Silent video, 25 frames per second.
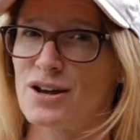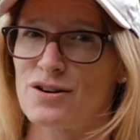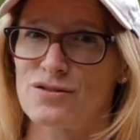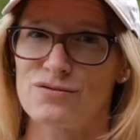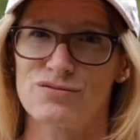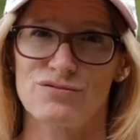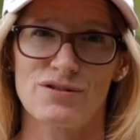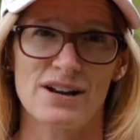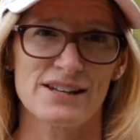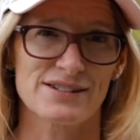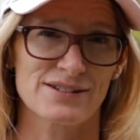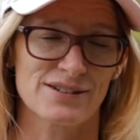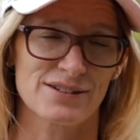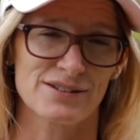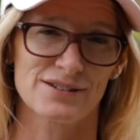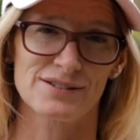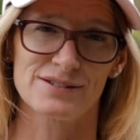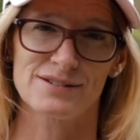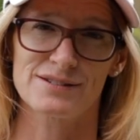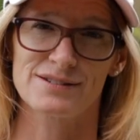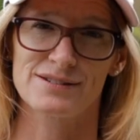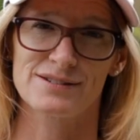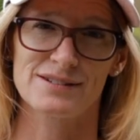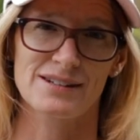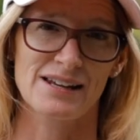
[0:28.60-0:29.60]

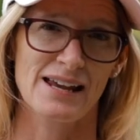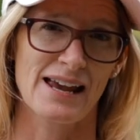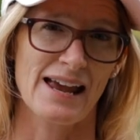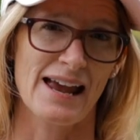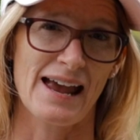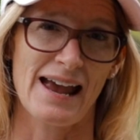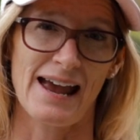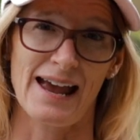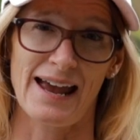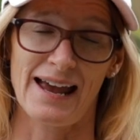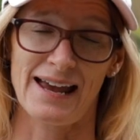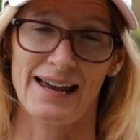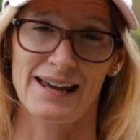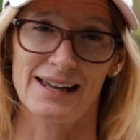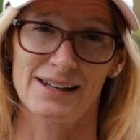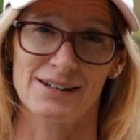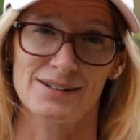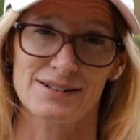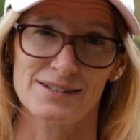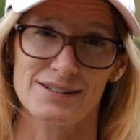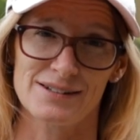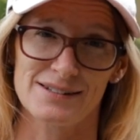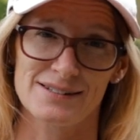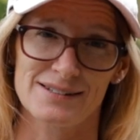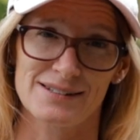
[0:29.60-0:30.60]
residents,
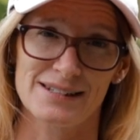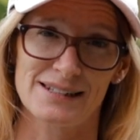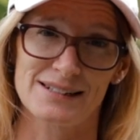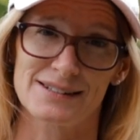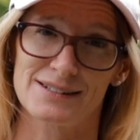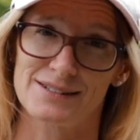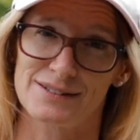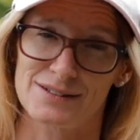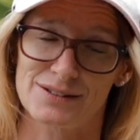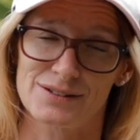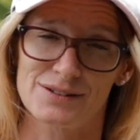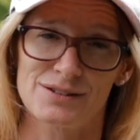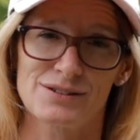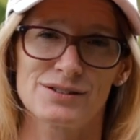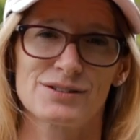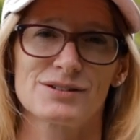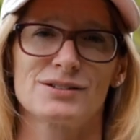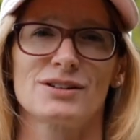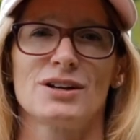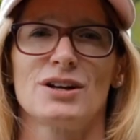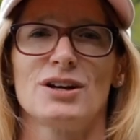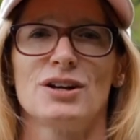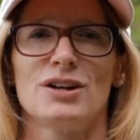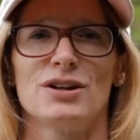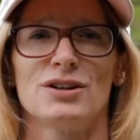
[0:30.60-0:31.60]
and citizens
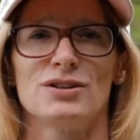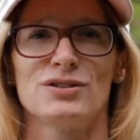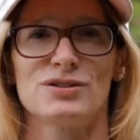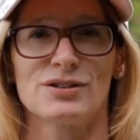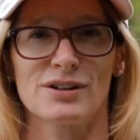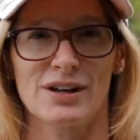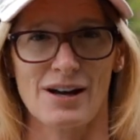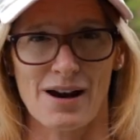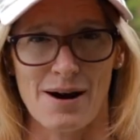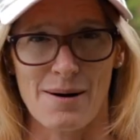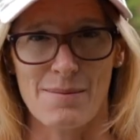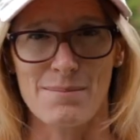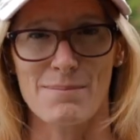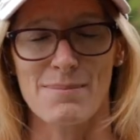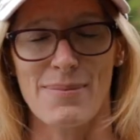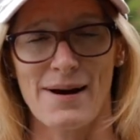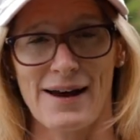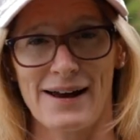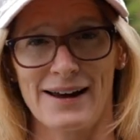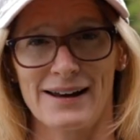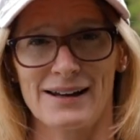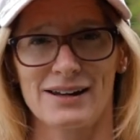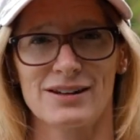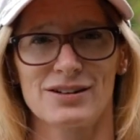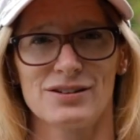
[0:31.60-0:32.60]
to come
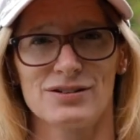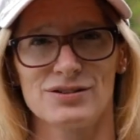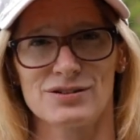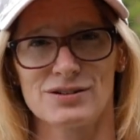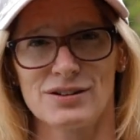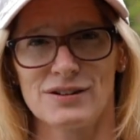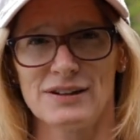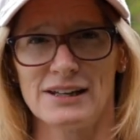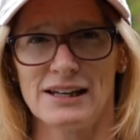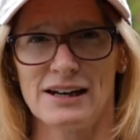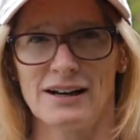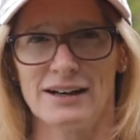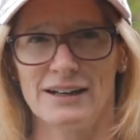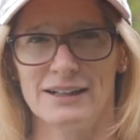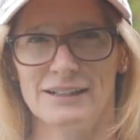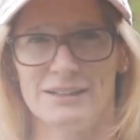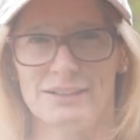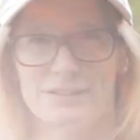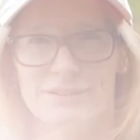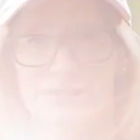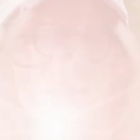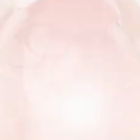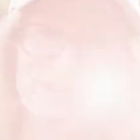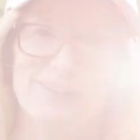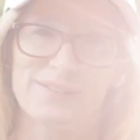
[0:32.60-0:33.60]
back to the
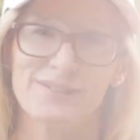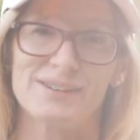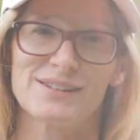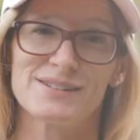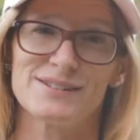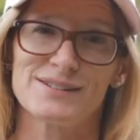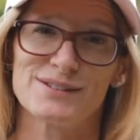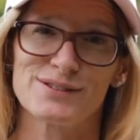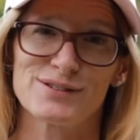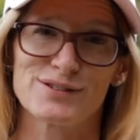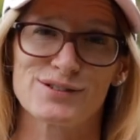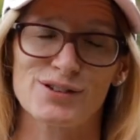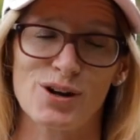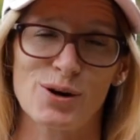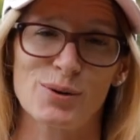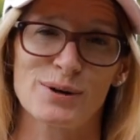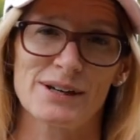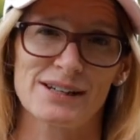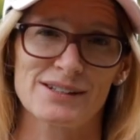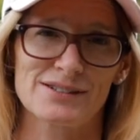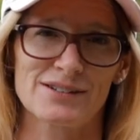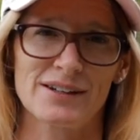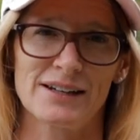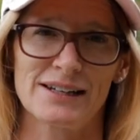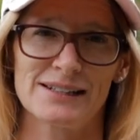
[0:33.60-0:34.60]
island. And this is so
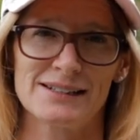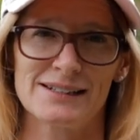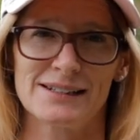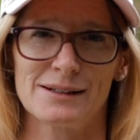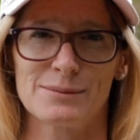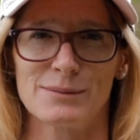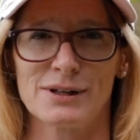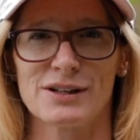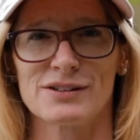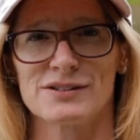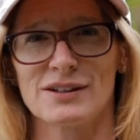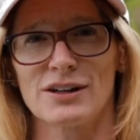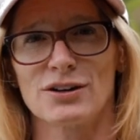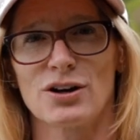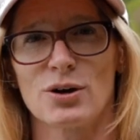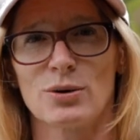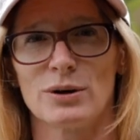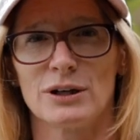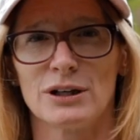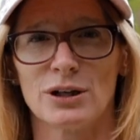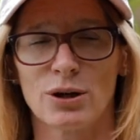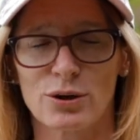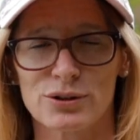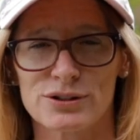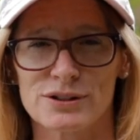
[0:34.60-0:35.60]
exciting because I know a
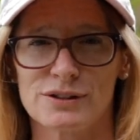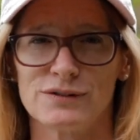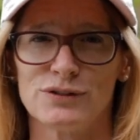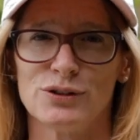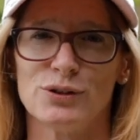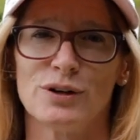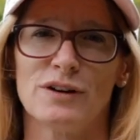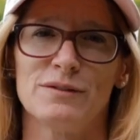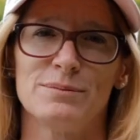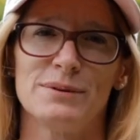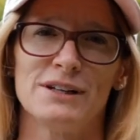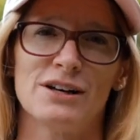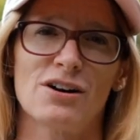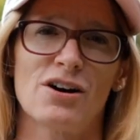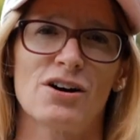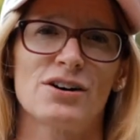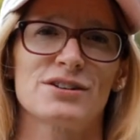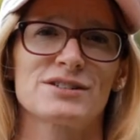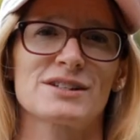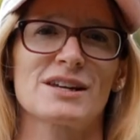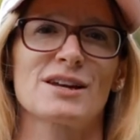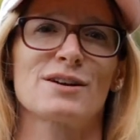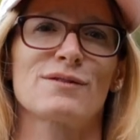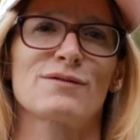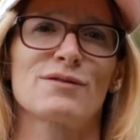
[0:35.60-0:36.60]
lot of you have been
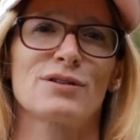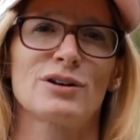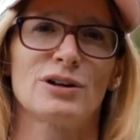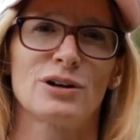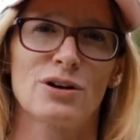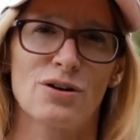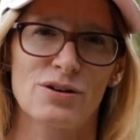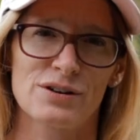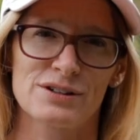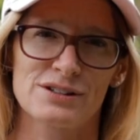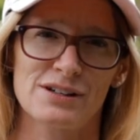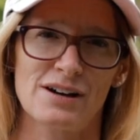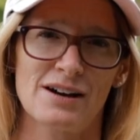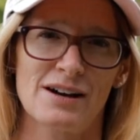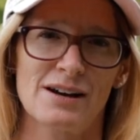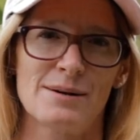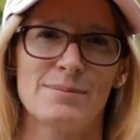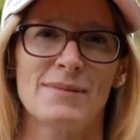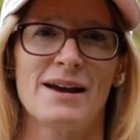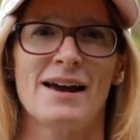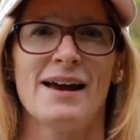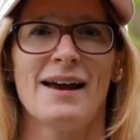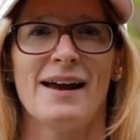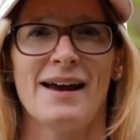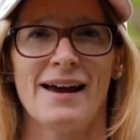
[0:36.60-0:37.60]
asking for a long time,
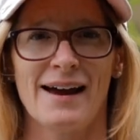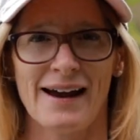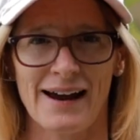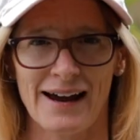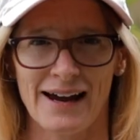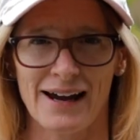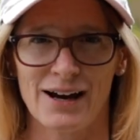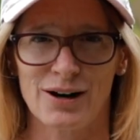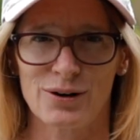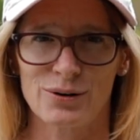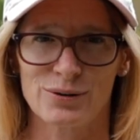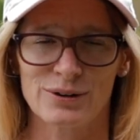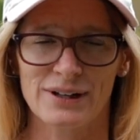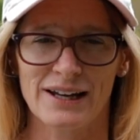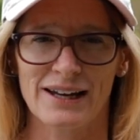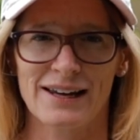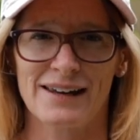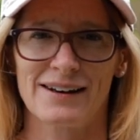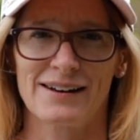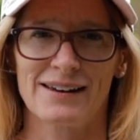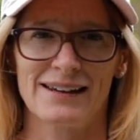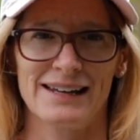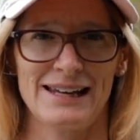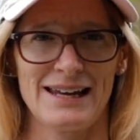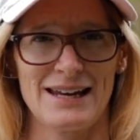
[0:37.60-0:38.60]
how can
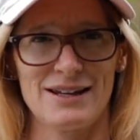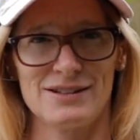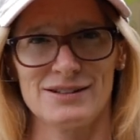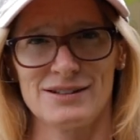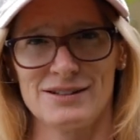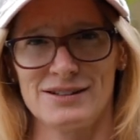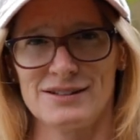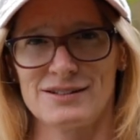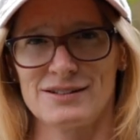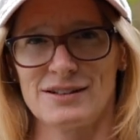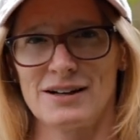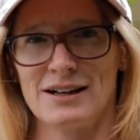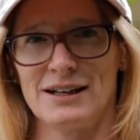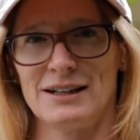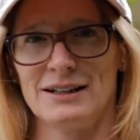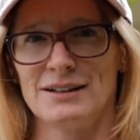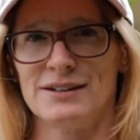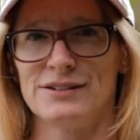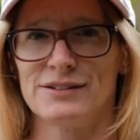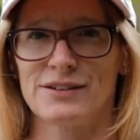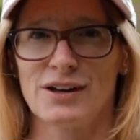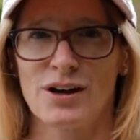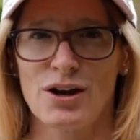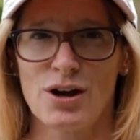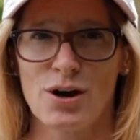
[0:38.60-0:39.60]
I get to this
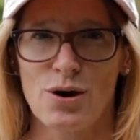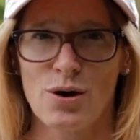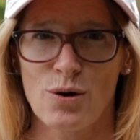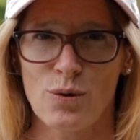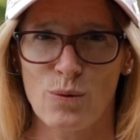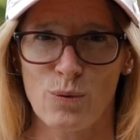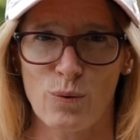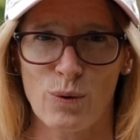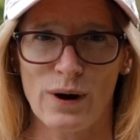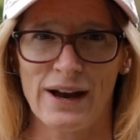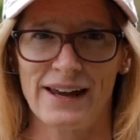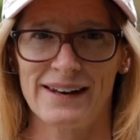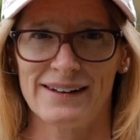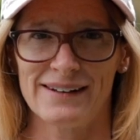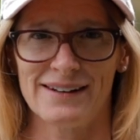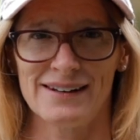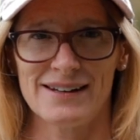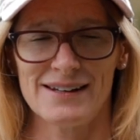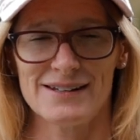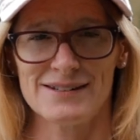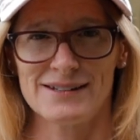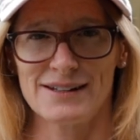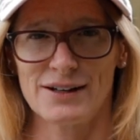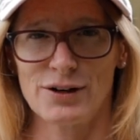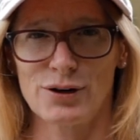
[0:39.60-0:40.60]
island? When
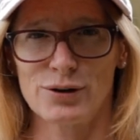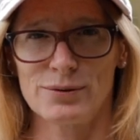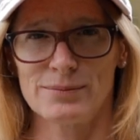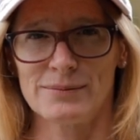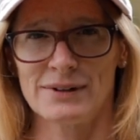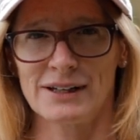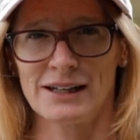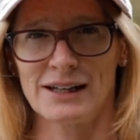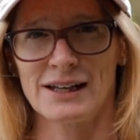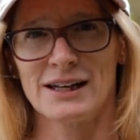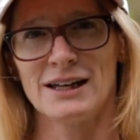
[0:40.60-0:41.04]
is it opening?